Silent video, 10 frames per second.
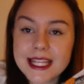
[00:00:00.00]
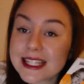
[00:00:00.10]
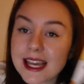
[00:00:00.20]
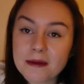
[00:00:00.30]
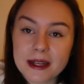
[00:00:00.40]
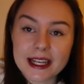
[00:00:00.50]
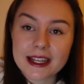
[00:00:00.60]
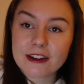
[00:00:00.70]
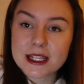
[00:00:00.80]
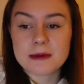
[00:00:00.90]
These came in a
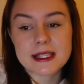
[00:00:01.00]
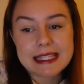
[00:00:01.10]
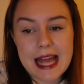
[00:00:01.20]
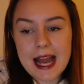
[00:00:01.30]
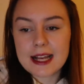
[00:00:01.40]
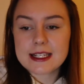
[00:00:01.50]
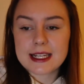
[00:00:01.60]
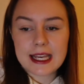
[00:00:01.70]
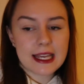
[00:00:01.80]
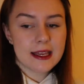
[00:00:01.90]
Christmas set
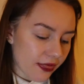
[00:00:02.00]
actually.